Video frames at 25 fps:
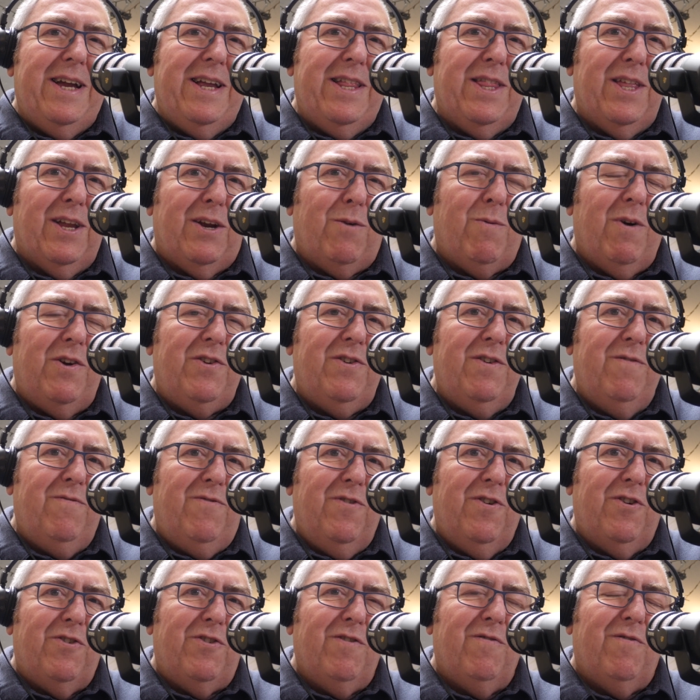The question,
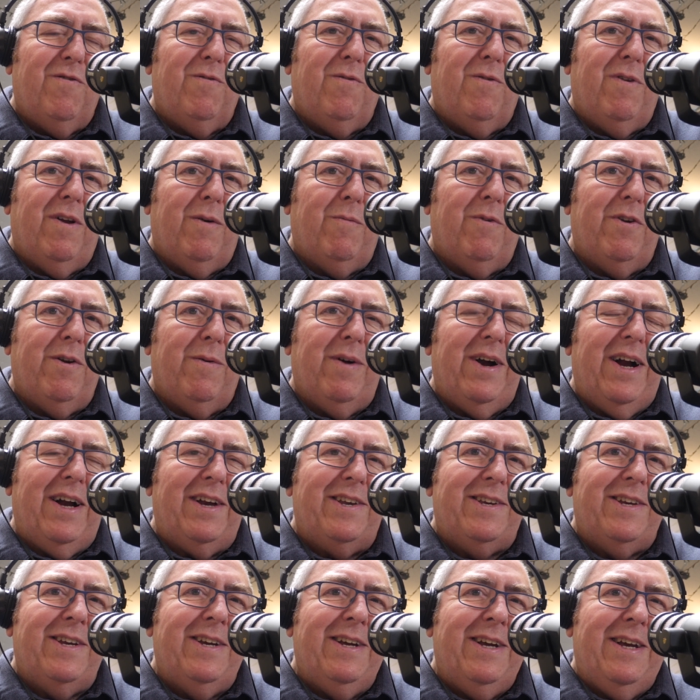first of all, I want to
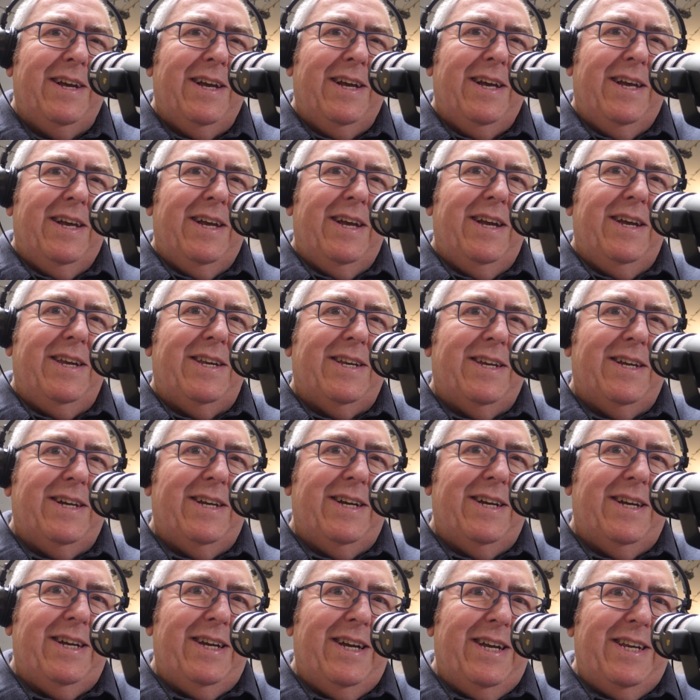ask is
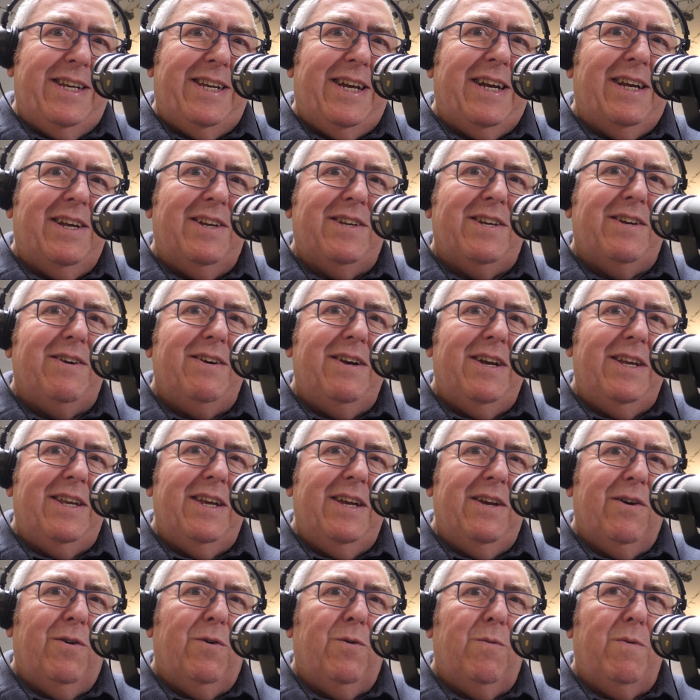
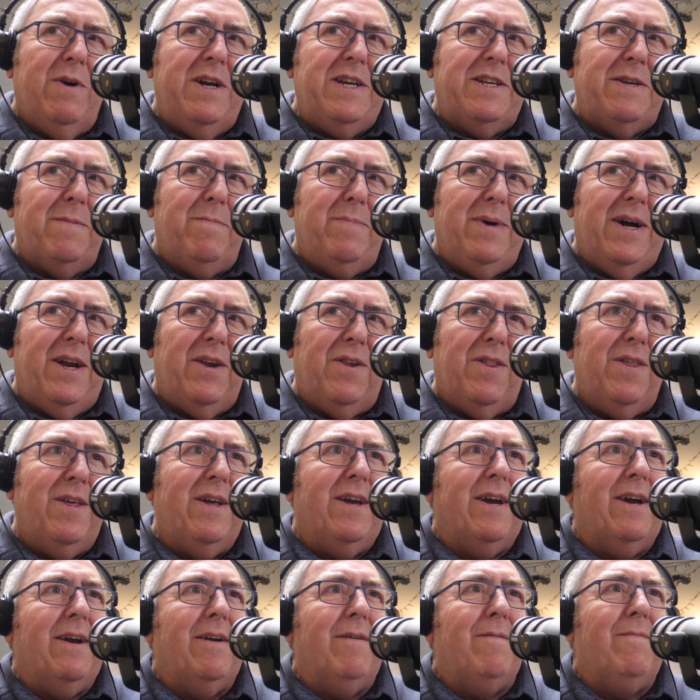anxiety always a bad
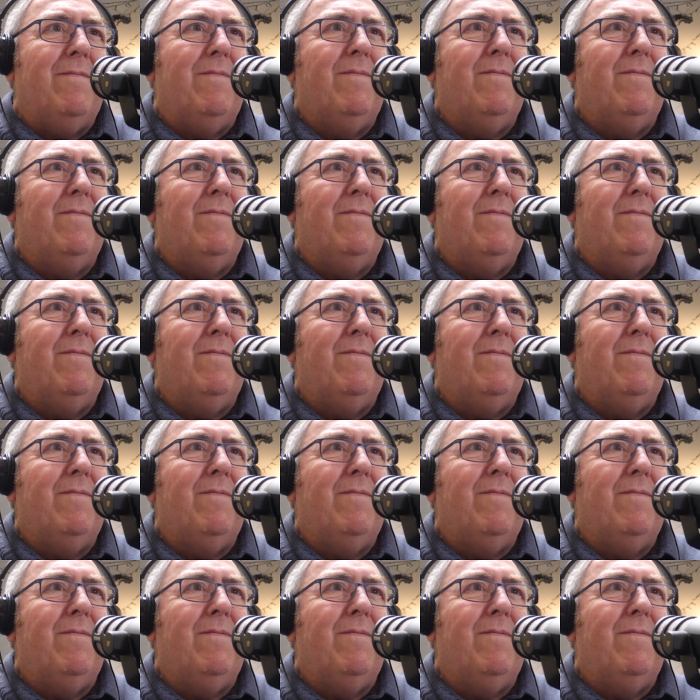thing?